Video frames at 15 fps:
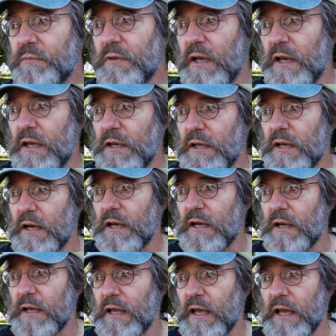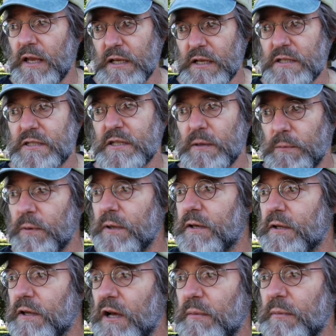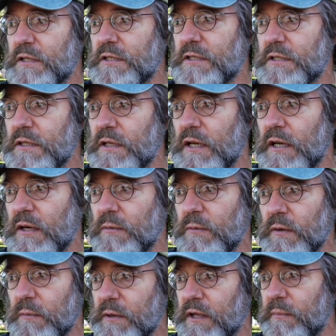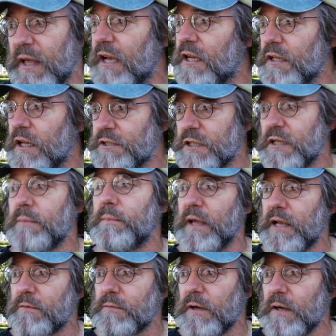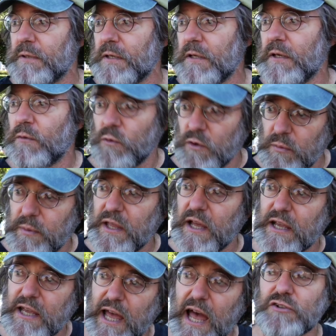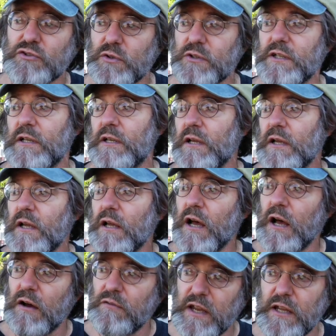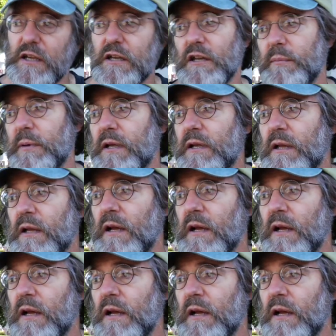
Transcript: And, uh, and in simple economics, uh, we're becoming ecologically bankrupt. We'll be a casualty of that economic